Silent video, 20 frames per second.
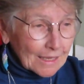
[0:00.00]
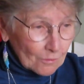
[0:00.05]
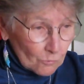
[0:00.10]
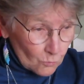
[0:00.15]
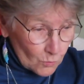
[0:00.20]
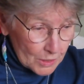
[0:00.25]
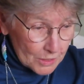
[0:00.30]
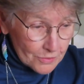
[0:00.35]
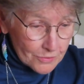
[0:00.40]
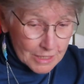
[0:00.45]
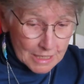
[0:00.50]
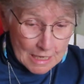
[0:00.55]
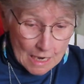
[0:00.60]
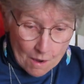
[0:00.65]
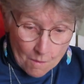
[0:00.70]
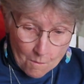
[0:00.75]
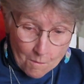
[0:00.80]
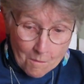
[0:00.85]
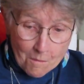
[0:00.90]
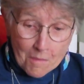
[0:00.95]
wearing
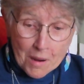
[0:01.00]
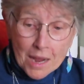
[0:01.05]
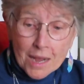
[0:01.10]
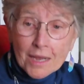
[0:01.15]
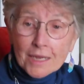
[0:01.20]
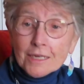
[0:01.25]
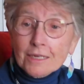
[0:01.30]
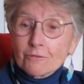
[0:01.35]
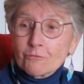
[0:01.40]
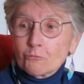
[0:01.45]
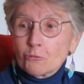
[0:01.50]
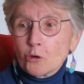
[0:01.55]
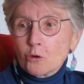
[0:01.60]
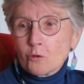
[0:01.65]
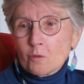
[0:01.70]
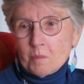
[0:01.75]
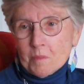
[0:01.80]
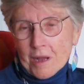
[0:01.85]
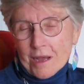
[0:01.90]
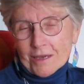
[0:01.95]
my
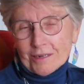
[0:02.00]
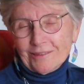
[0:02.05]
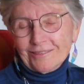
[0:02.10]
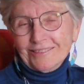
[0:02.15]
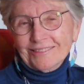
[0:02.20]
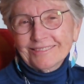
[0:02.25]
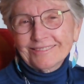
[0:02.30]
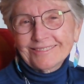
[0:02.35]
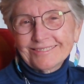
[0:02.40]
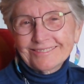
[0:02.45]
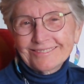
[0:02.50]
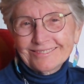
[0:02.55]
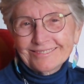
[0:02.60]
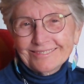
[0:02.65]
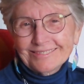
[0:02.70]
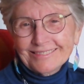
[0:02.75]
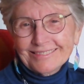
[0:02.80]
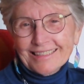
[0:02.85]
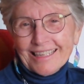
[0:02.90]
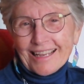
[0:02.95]
role model
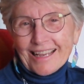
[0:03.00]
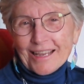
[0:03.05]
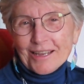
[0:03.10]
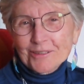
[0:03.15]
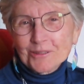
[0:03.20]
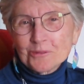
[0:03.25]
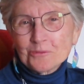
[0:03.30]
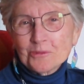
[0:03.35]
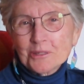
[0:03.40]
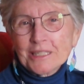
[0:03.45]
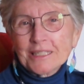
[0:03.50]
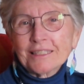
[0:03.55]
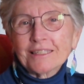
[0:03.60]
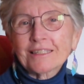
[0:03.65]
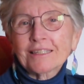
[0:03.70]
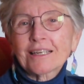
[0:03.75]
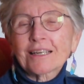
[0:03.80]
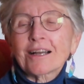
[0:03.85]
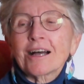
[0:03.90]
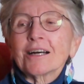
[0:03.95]
Halloween
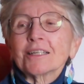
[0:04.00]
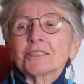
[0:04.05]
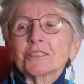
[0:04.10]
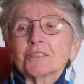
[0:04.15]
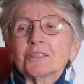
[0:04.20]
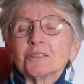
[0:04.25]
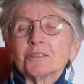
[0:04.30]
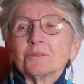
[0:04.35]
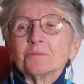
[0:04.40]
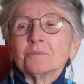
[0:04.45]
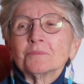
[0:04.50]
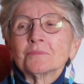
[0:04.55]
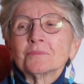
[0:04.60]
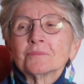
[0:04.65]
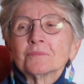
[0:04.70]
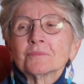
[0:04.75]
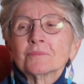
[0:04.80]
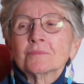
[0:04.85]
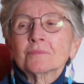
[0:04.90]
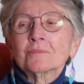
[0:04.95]
costume,
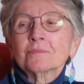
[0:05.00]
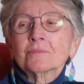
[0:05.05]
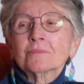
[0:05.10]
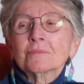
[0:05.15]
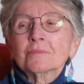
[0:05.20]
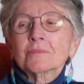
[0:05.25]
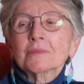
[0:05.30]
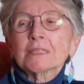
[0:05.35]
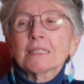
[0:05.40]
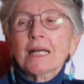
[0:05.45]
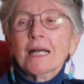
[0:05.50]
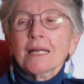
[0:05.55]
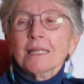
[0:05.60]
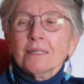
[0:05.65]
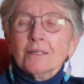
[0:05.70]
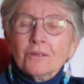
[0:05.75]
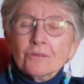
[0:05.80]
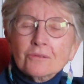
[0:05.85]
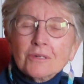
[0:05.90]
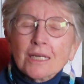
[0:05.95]
I
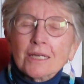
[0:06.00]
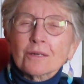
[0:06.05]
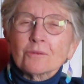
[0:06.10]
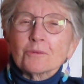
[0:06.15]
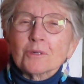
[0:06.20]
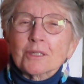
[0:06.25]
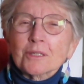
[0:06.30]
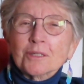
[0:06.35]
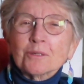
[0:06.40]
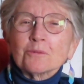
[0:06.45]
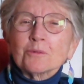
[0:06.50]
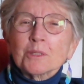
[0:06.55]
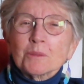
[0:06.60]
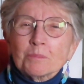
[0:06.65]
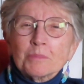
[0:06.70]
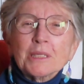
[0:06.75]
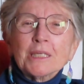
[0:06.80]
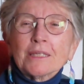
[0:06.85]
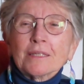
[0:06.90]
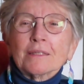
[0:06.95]
know now what it would
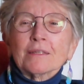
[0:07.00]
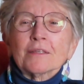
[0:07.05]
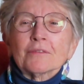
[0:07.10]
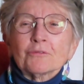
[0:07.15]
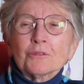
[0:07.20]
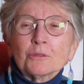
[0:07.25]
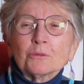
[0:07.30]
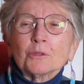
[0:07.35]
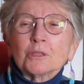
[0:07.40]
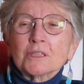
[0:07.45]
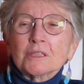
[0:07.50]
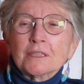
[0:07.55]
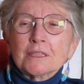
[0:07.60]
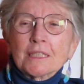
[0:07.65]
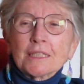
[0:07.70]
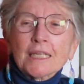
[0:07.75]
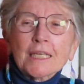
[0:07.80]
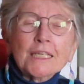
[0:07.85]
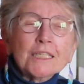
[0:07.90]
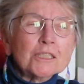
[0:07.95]
be if it was
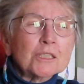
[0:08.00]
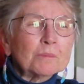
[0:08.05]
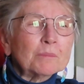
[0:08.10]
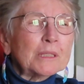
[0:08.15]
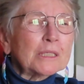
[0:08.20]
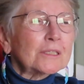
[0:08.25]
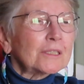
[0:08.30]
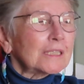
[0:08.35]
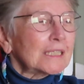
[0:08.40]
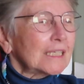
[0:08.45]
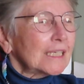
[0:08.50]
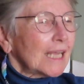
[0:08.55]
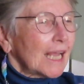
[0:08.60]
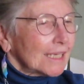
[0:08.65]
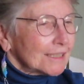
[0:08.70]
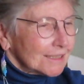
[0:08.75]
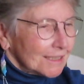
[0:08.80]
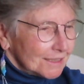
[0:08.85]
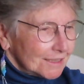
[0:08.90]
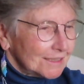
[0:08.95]
today's Marylee
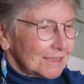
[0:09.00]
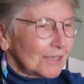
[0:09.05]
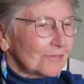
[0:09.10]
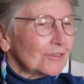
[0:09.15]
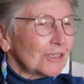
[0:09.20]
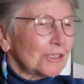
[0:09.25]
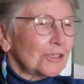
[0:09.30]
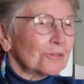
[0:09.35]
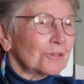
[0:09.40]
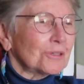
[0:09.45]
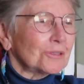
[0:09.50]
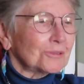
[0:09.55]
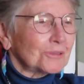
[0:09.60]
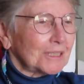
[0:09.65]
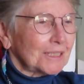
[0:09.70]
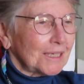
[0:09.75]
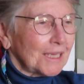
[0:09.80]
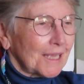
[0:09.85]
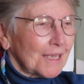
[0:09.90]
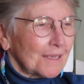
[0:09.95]
as a 7-year-old
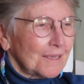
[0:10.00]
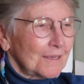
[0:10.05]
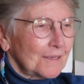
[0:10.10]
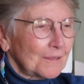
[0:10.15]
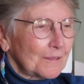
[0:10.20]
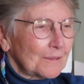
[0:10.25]
today.